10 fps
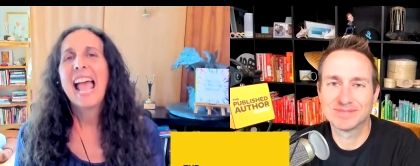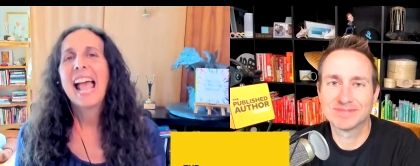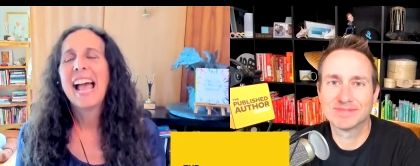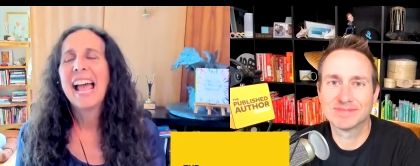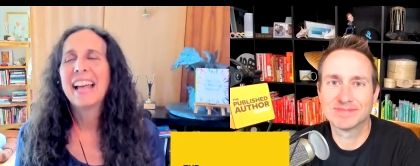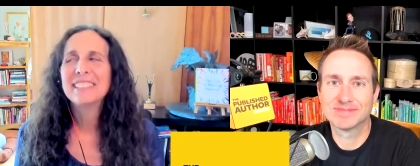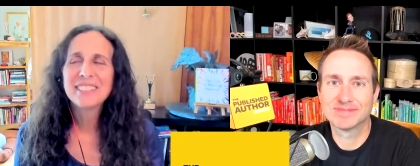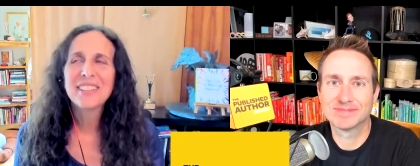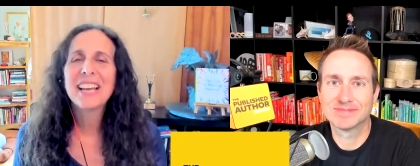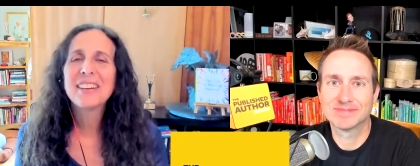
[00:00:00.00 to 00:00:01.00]
Speaker 1: And, and
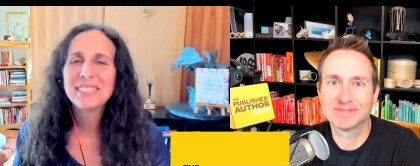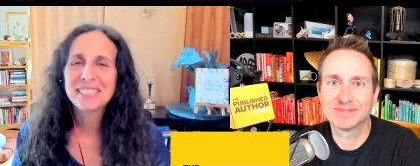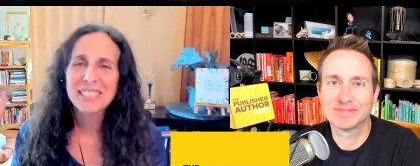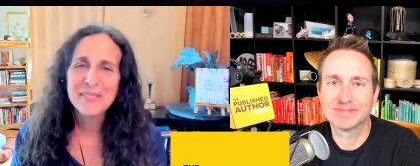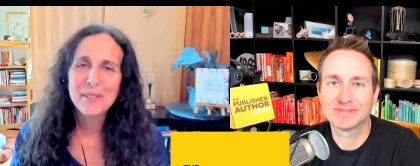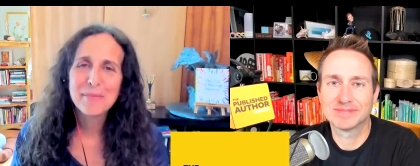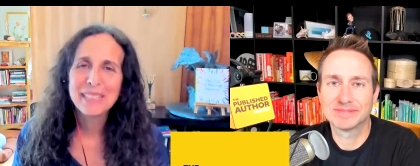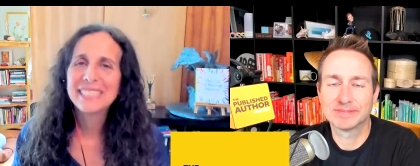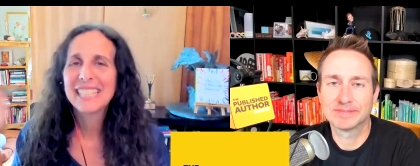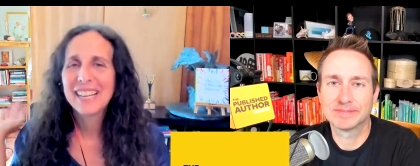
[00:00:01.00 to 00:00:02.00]
so that was enough for
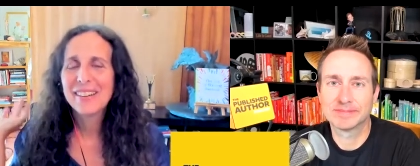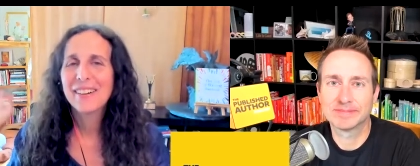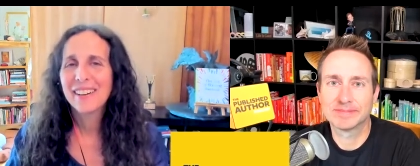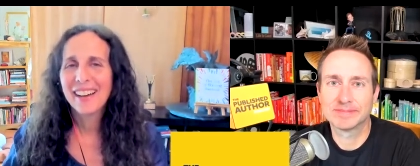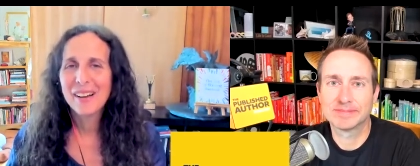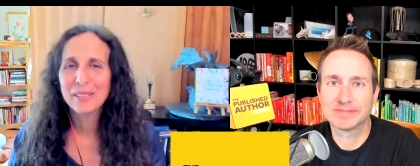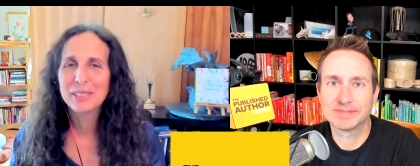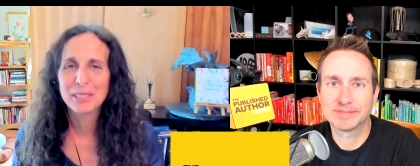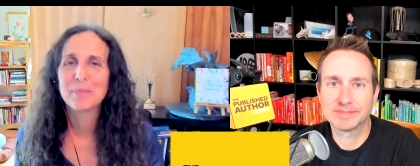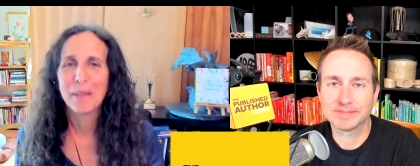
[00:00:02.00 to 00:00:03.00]
me to say, oh, I'll
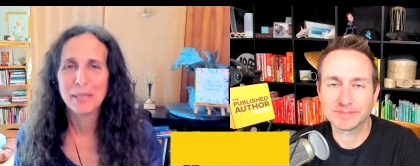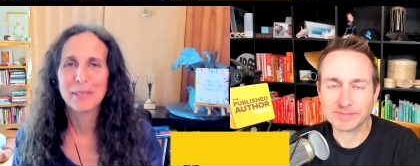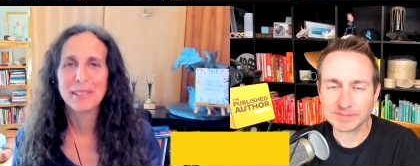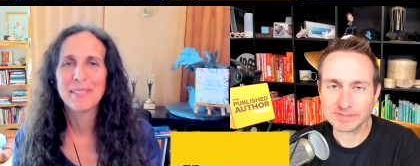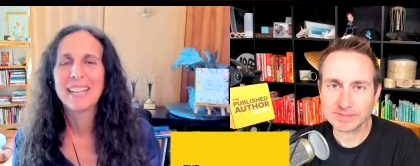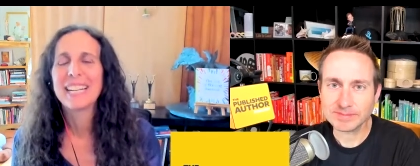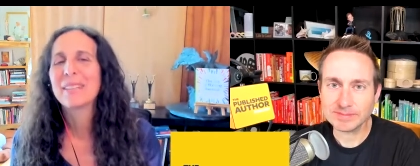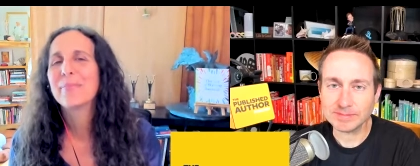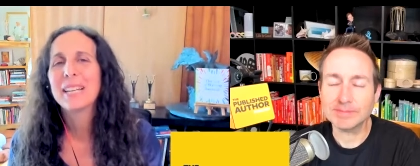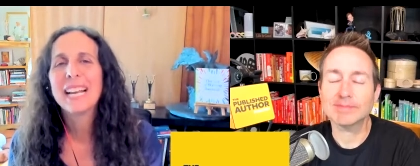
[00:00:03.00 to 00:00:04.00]
just minor in
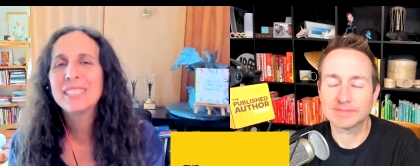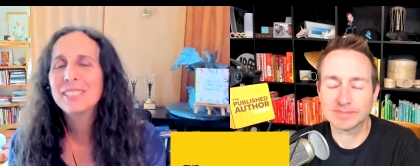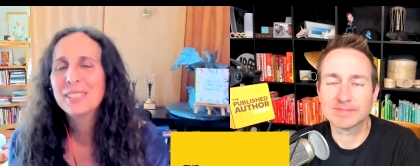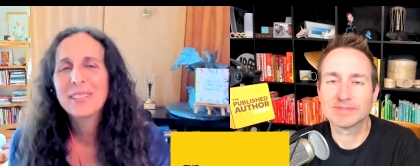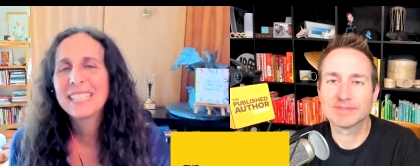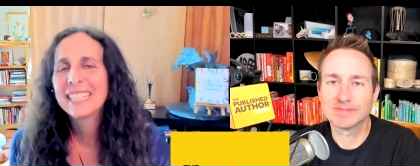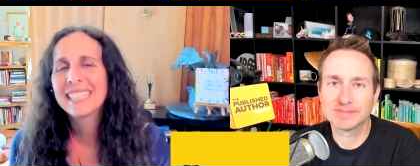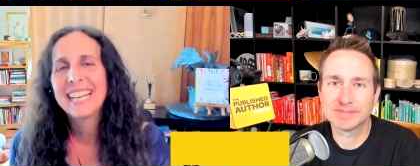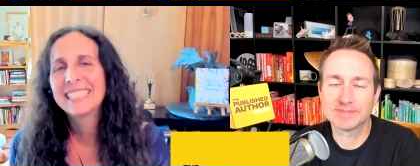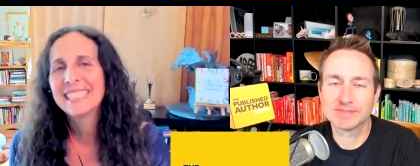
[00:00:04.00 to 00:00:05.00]
writing. But I took writing
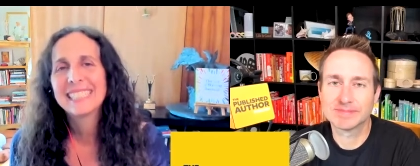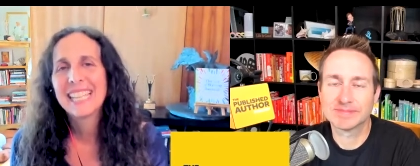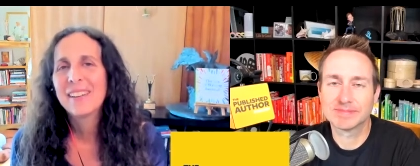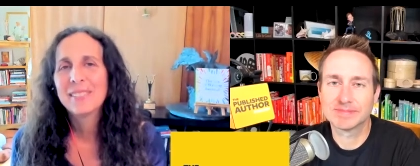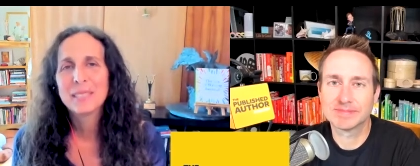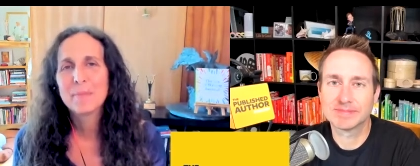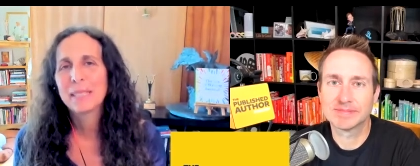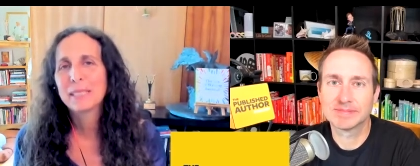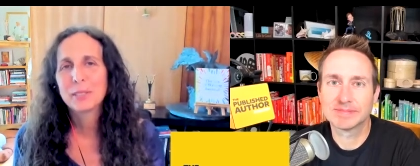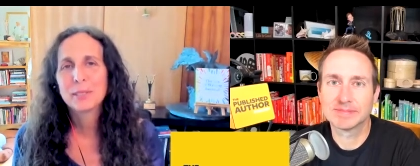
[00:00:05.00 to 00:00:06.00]
classes every
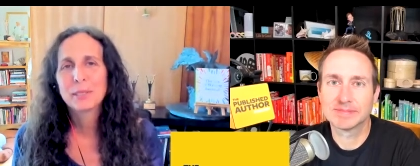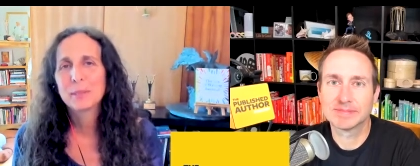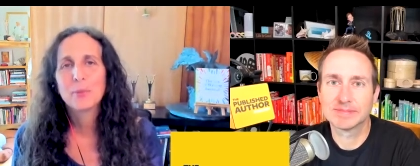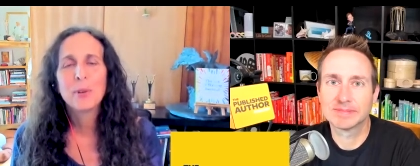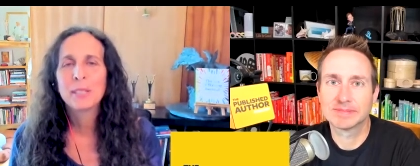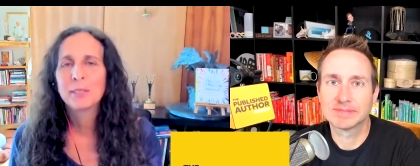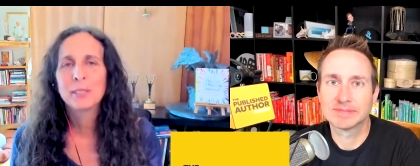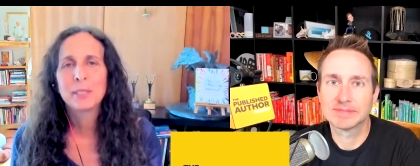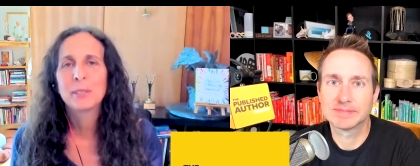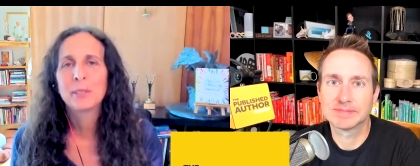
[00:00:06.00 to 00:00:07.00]
semester, one or
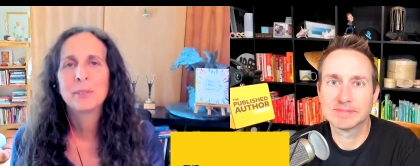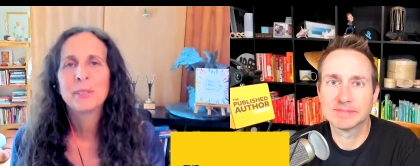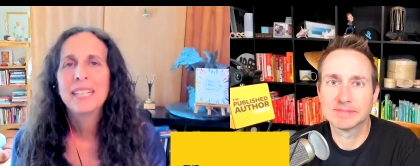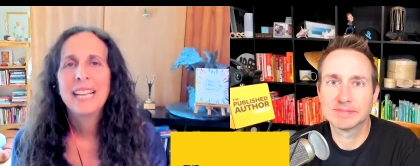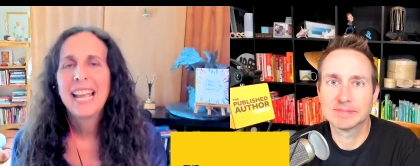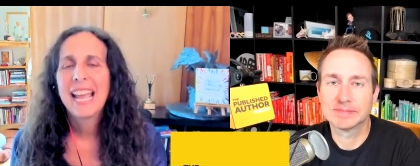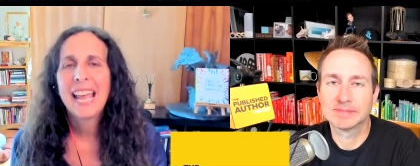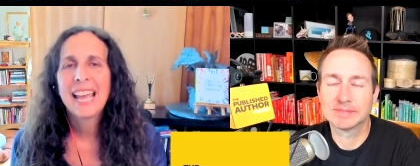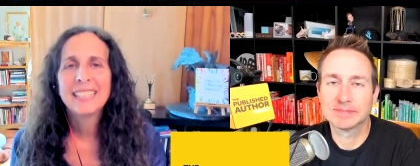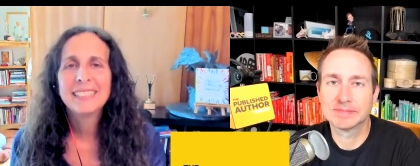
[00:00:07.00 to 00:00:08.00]
two,
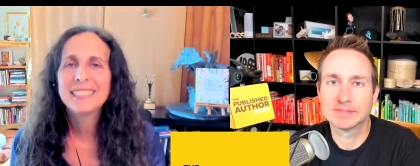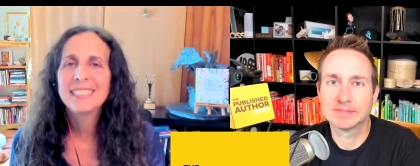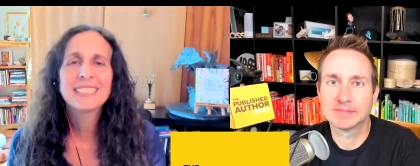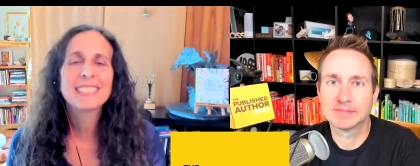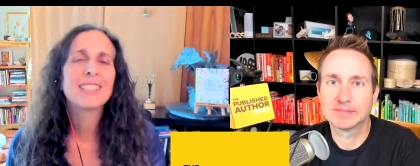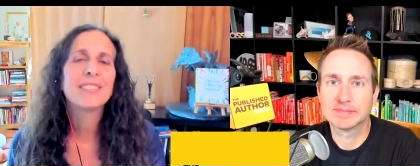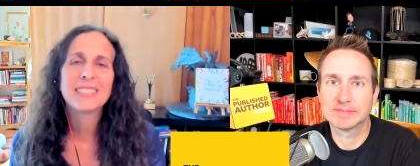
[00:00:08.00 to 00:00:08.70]
and just loved